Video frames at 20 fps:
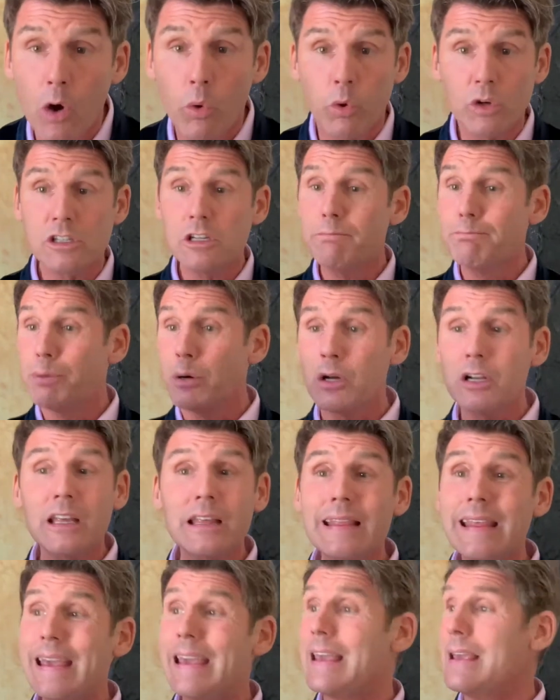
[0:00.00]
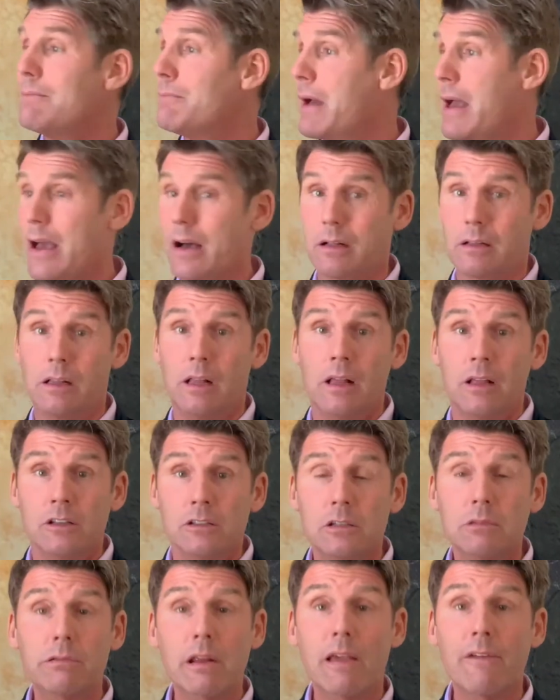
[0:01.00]
What do you put in the email
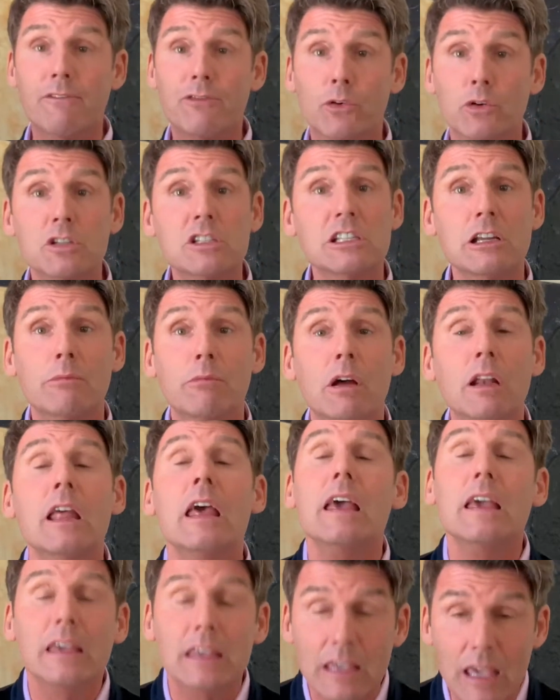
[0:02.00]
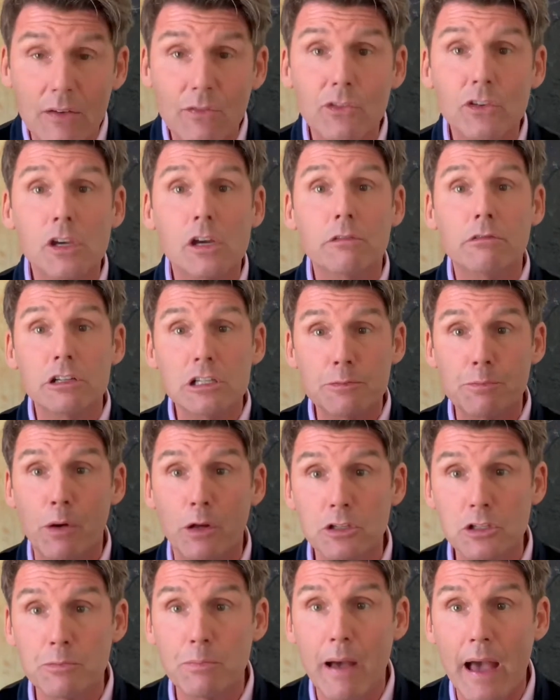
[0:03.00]
to reinforce someone giving you a
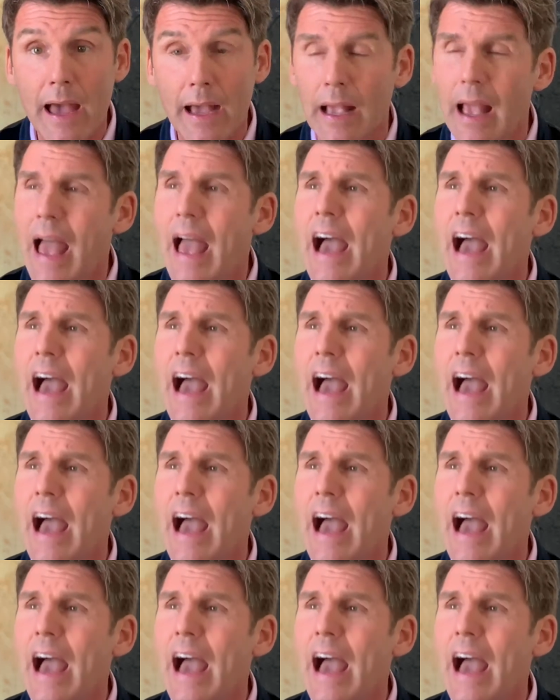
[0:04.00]
response back?